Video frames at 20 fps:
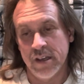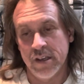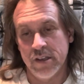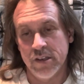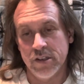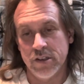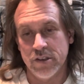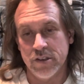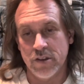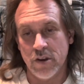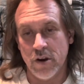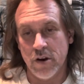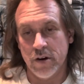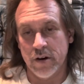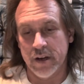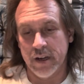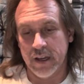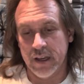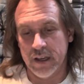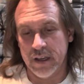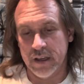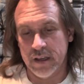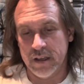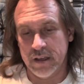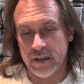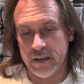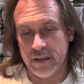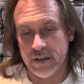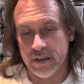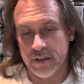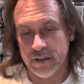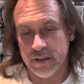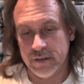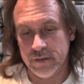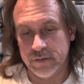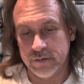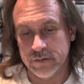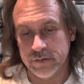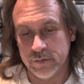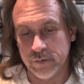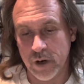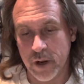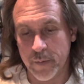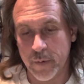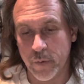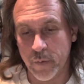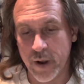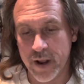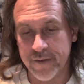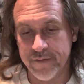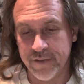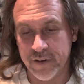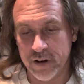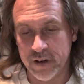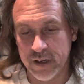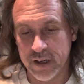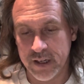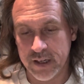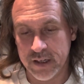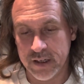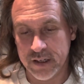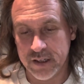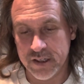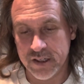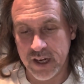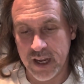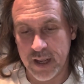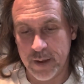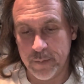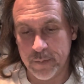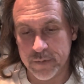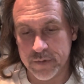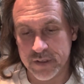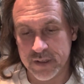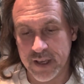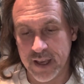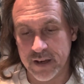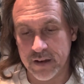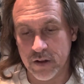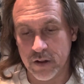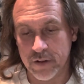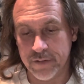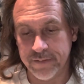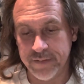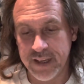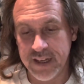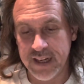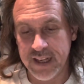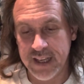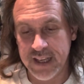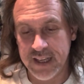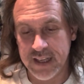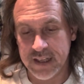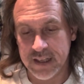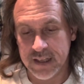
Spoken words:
Starring Robert Redford, James Gandolfini,